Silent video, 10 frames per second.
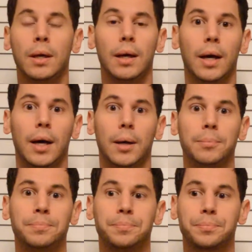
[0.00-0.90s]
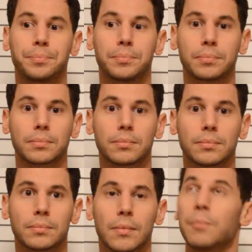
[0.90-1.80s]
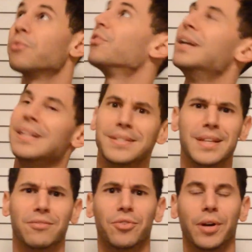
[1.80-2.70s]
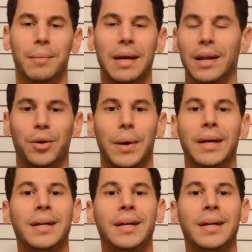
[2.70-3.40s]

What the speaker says: I'm afraid of this thing falling on my head, I don't know why.